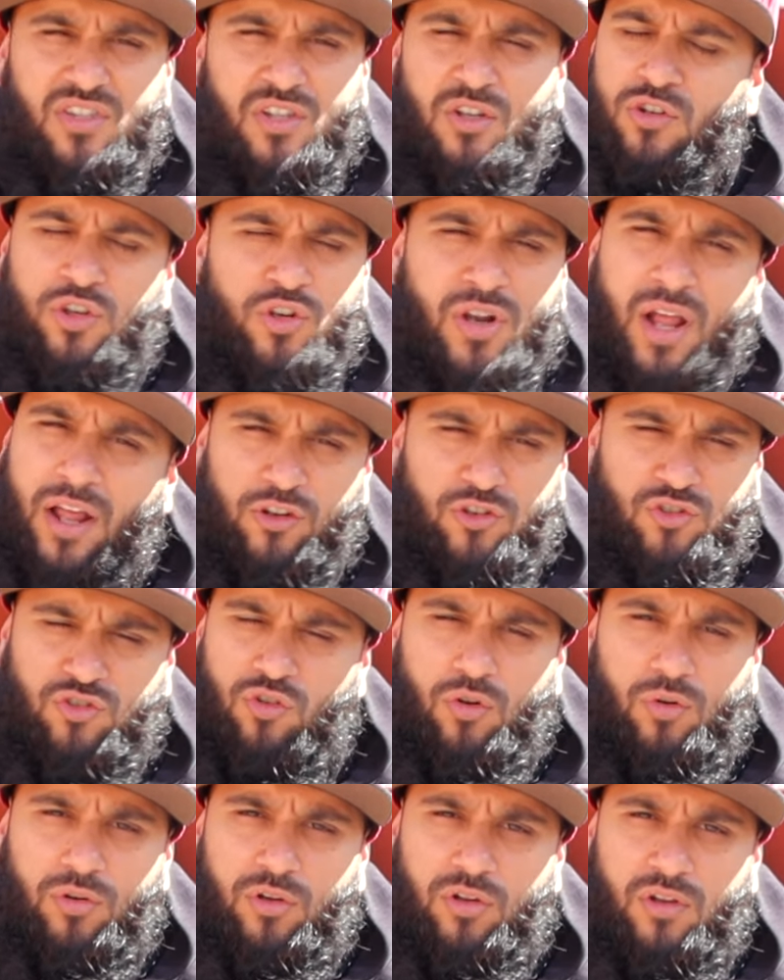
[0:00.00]
You're not a
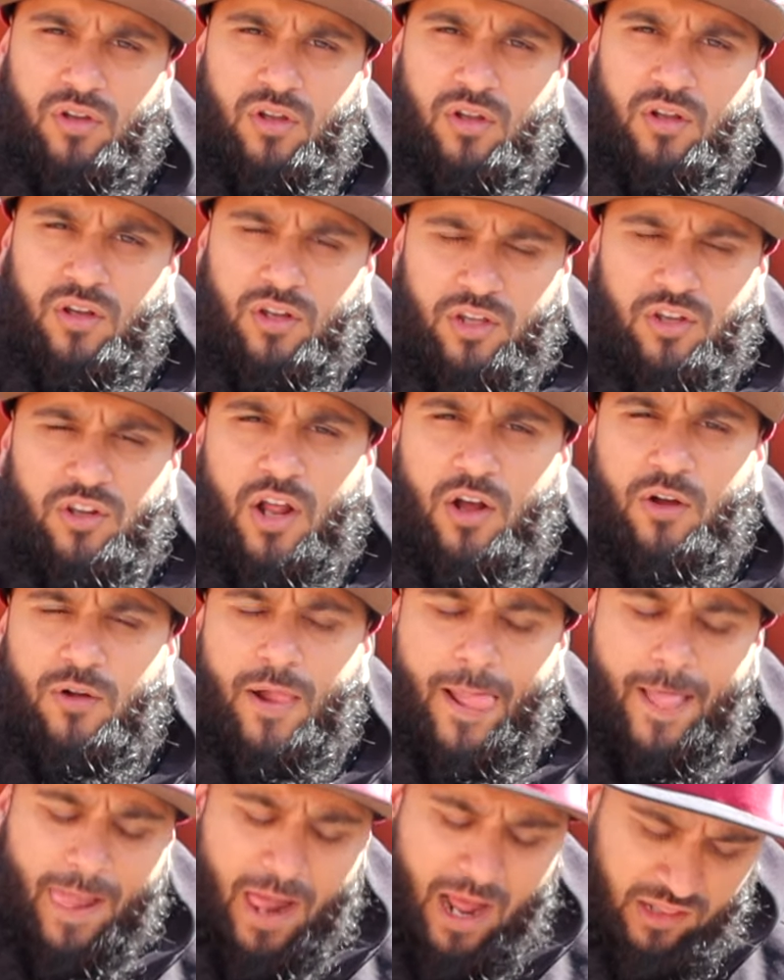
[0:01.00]
troll. You know,
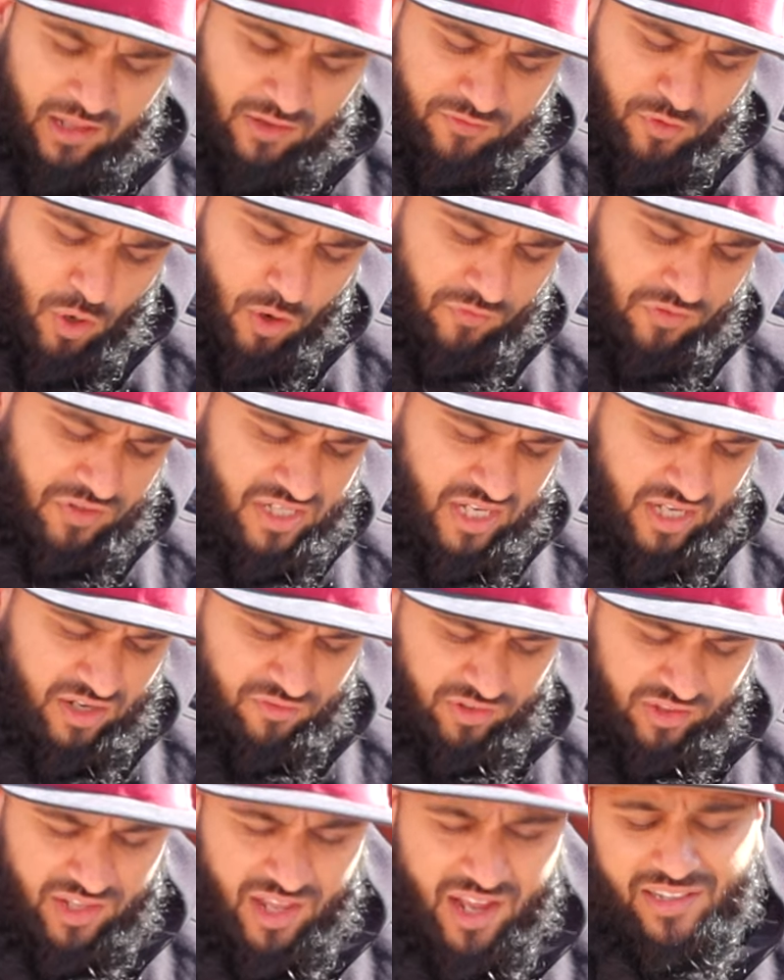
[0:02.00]
I love you all for the sake
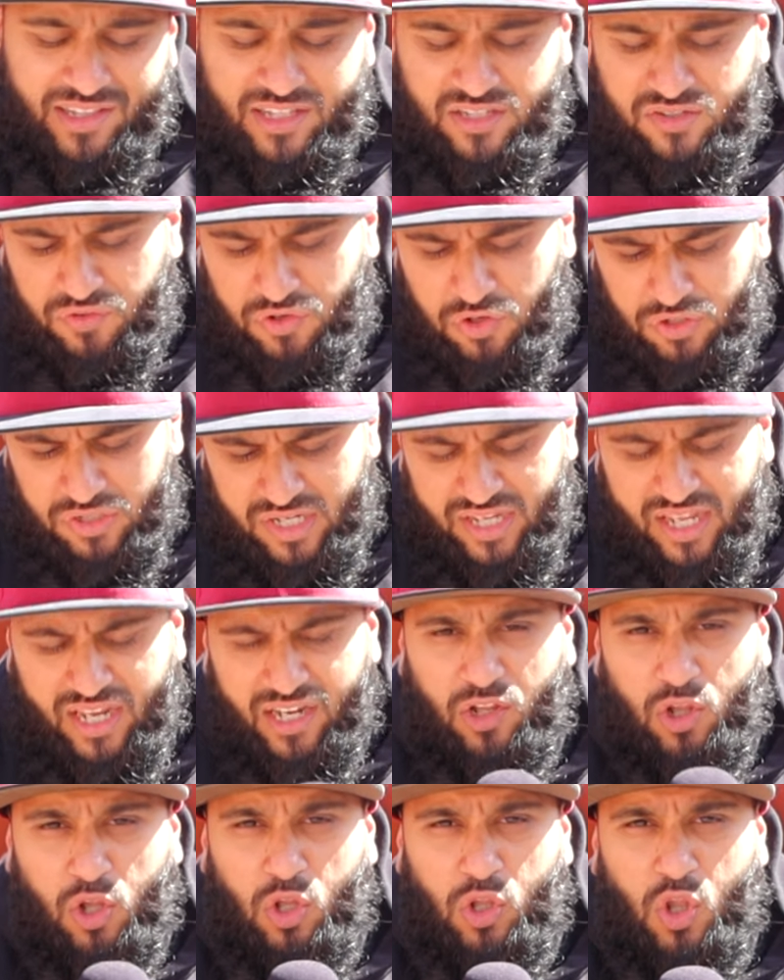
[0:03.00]
of Allah. This video did get
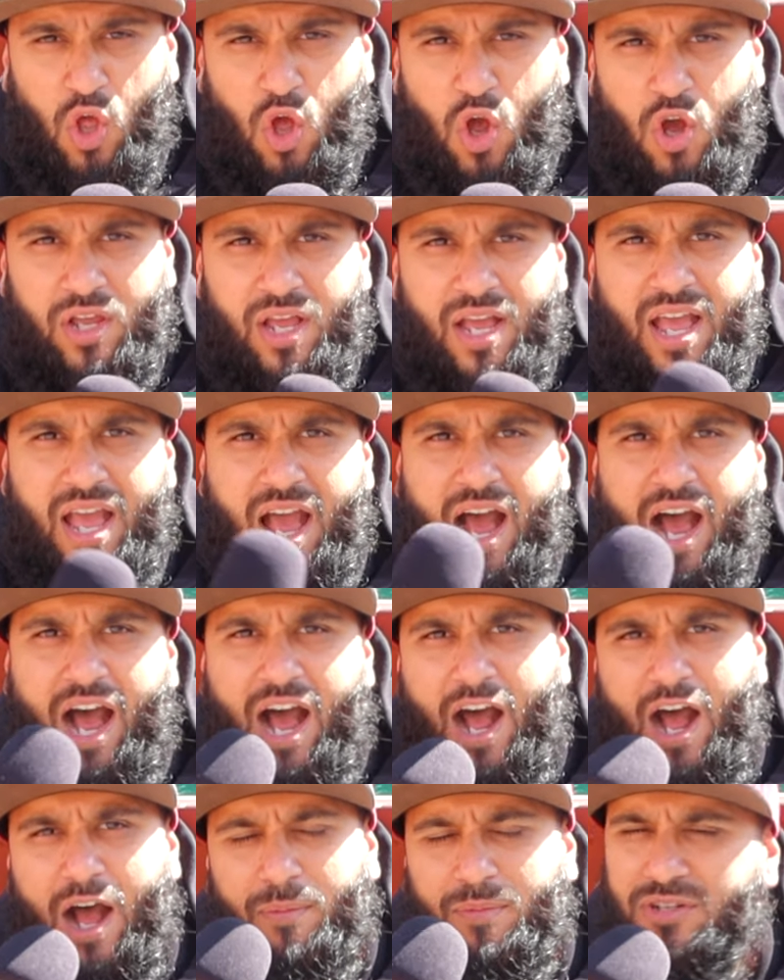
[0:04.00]
a little long,
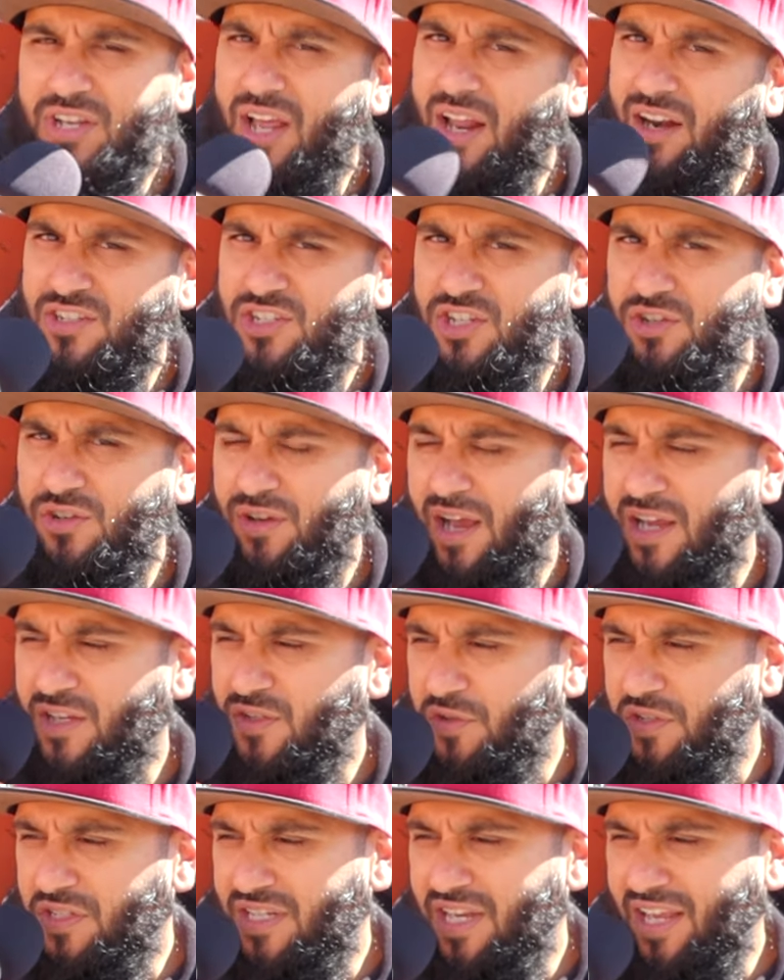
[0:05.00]
but shout out to you guys
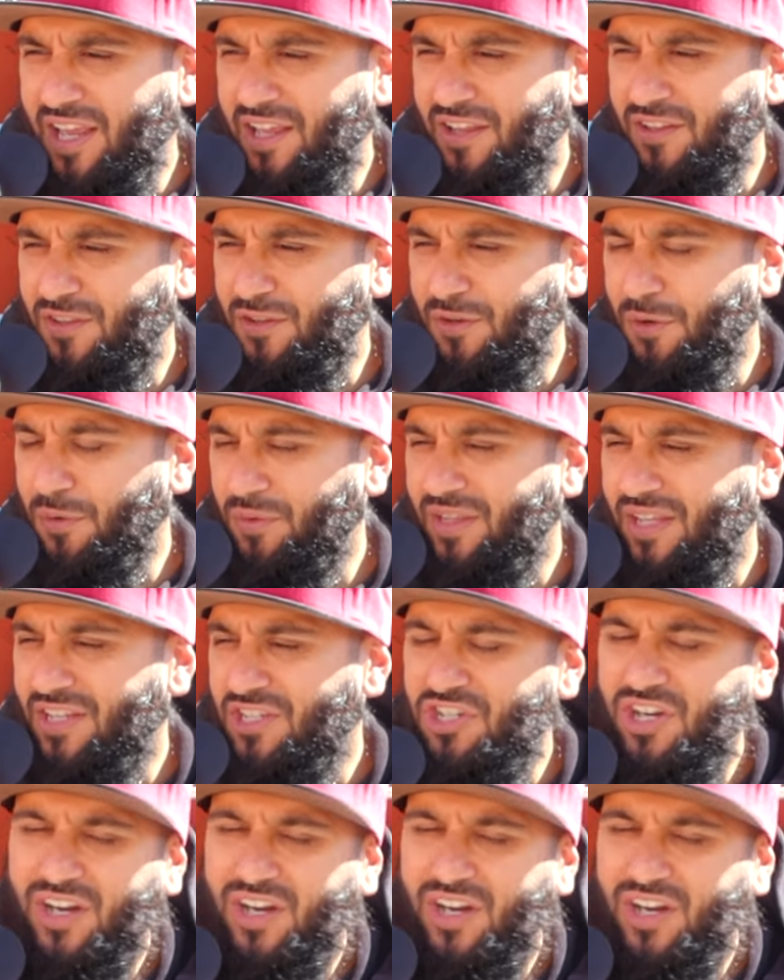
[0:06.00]
for sticking through with this.